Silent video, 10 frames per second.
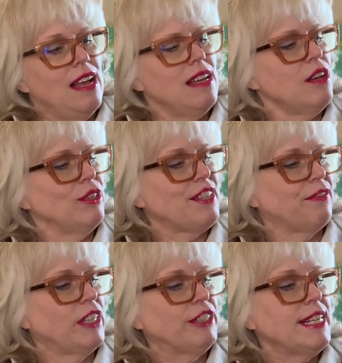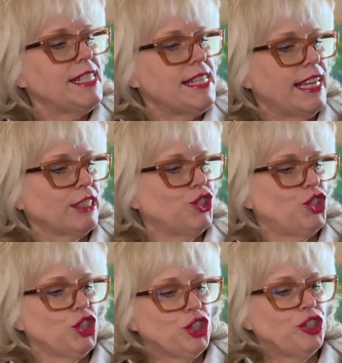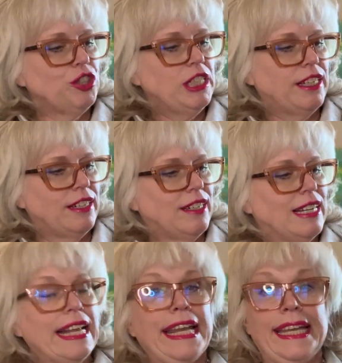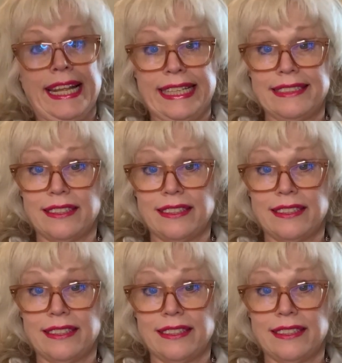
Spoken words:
Oh, it's a very textured knit.